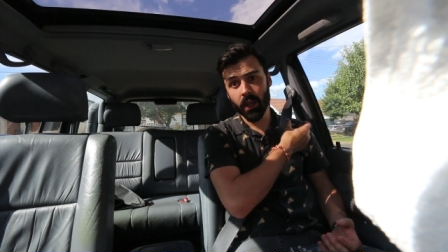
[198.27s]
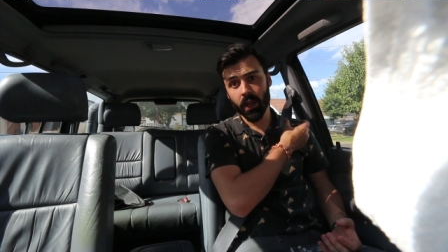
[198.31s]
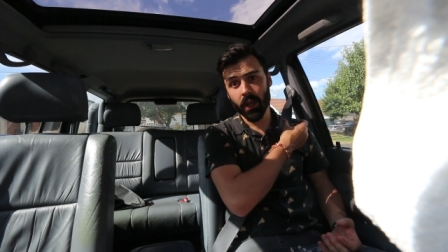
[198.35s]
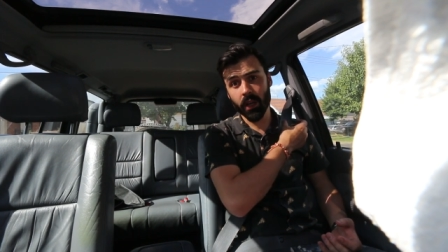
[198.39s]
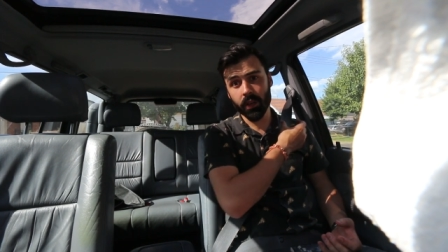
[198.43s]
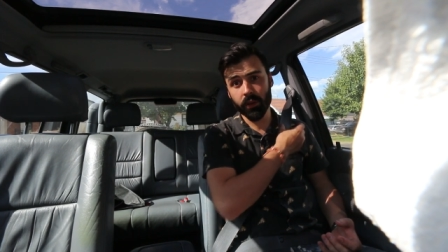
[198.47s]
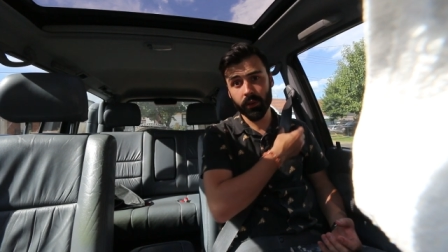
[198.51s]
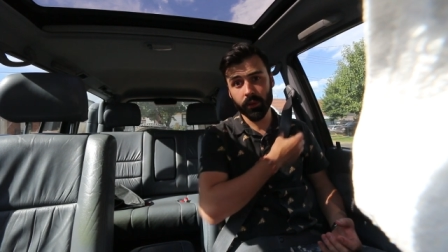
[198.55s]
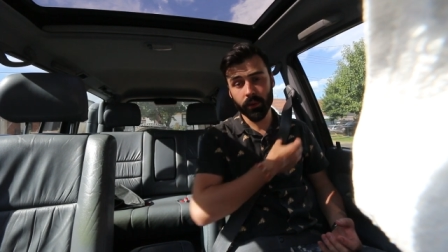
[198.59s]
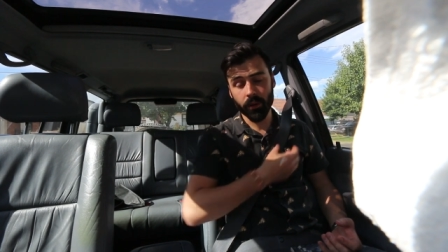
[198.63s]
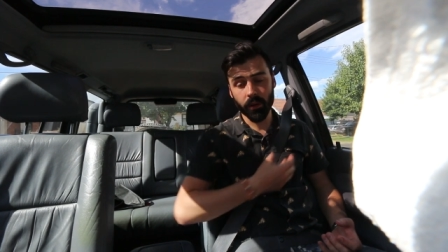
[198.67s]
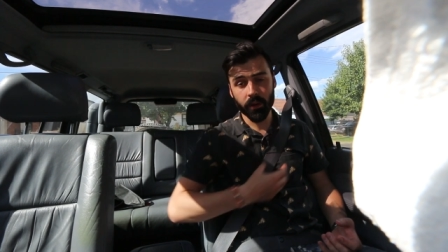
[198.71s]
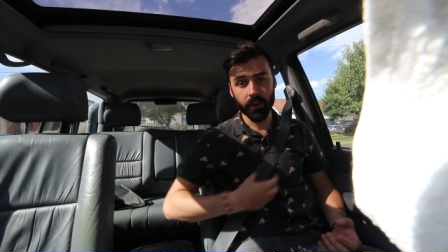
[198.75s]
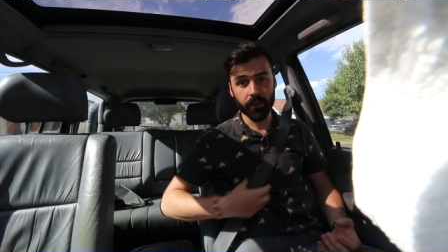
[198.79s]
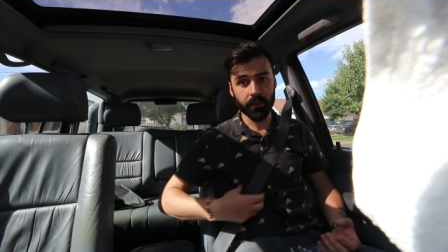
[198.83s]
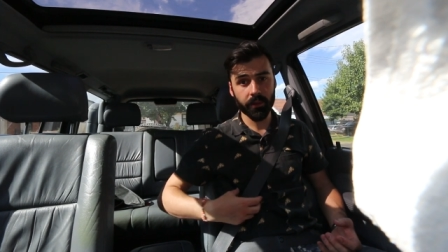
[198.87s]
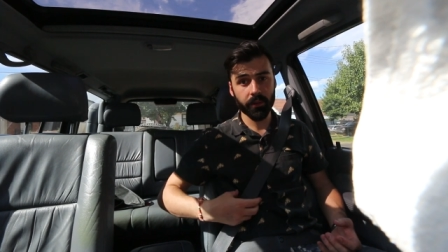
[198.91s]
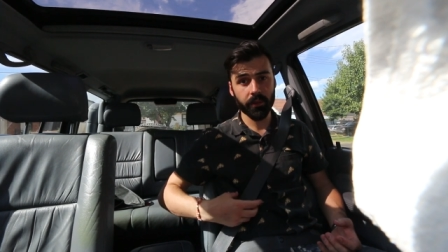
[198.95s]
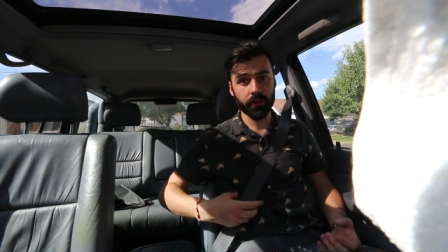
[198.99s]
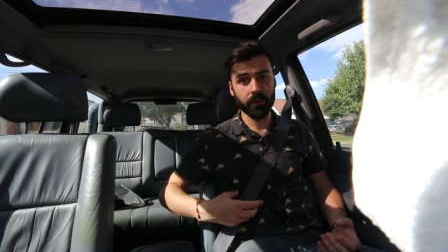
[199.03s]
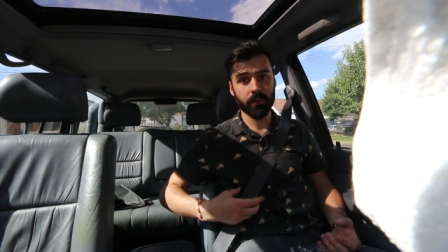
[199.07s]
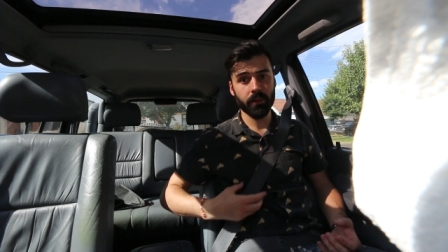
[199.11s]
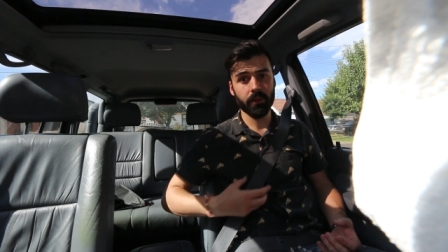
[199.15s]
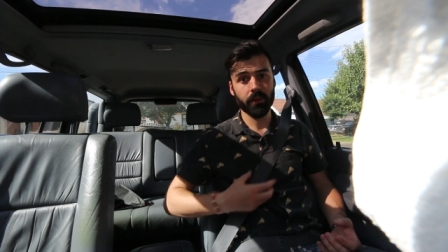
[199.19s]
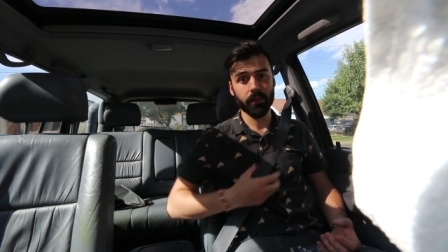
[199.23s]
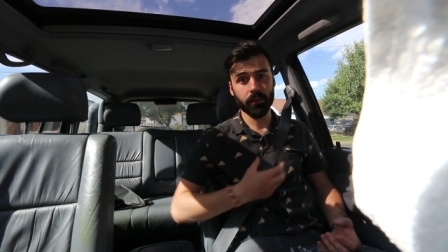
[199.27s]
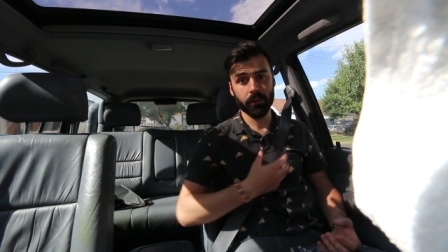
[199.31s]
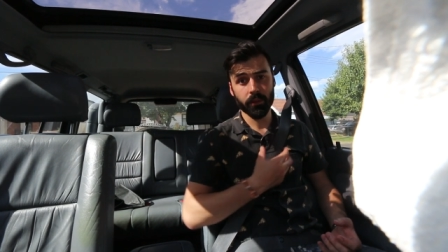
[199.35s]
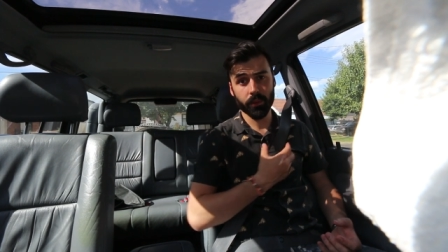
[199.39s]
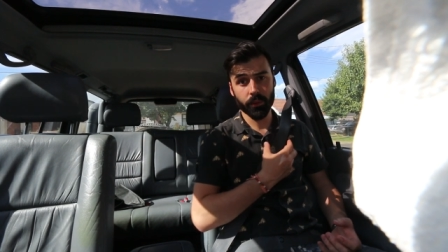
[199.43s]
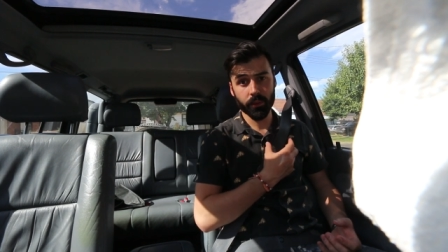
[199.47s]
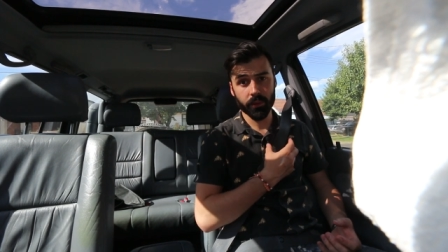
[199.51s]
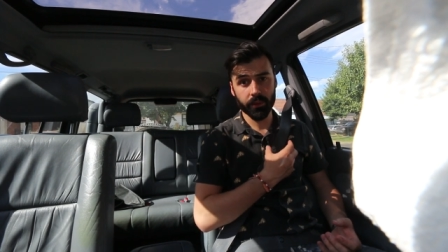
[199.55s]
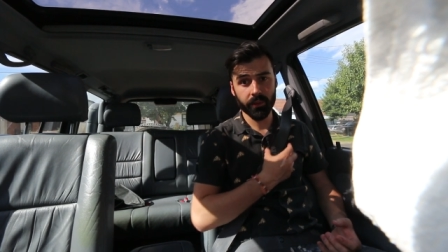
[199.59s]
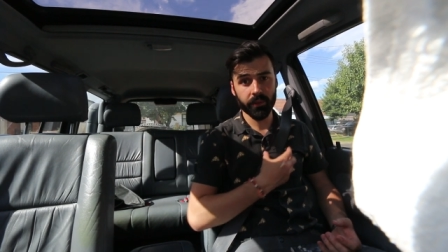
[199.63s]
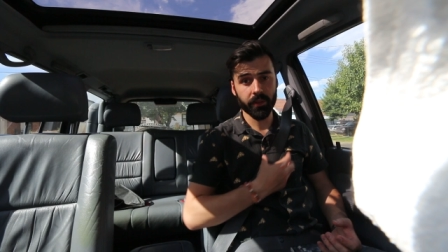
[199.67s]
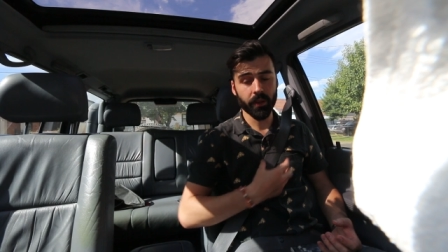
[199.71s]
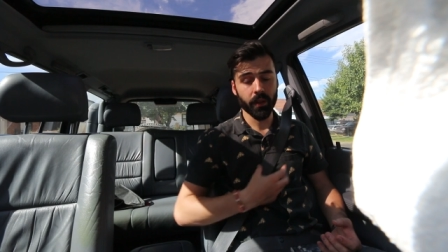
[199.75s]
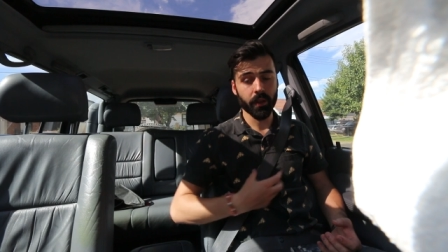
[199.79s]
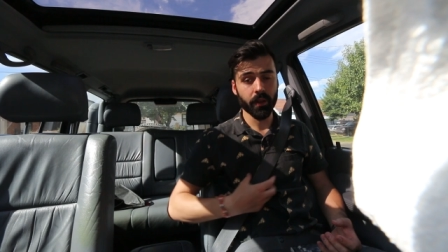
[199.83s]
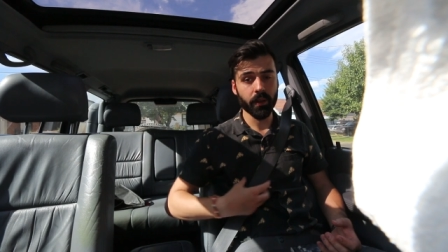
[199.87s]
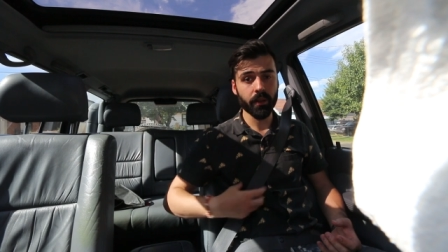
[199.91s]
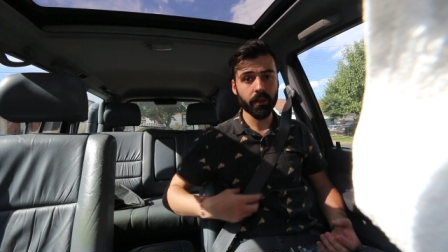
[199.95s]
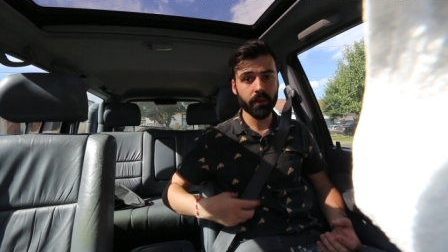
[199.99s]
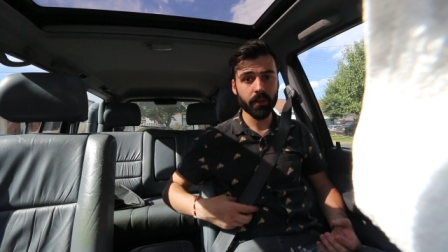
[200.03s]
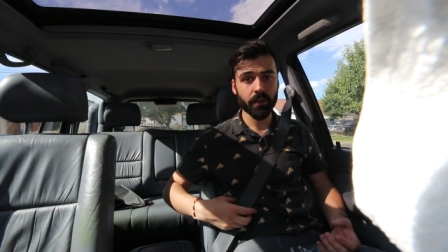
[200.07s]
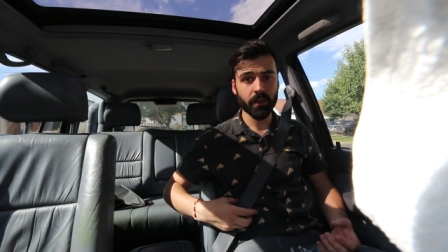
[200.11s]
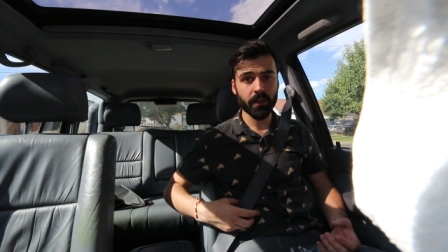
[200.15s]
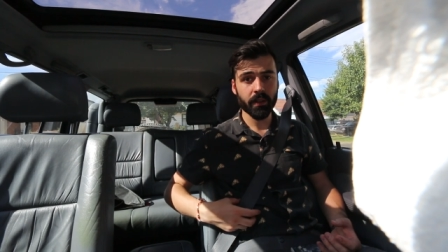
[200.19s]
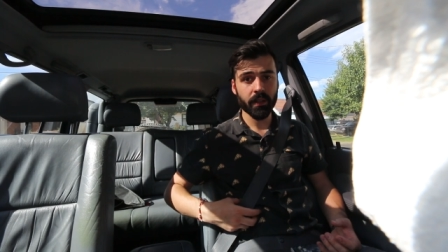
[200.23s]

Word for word: across the torso.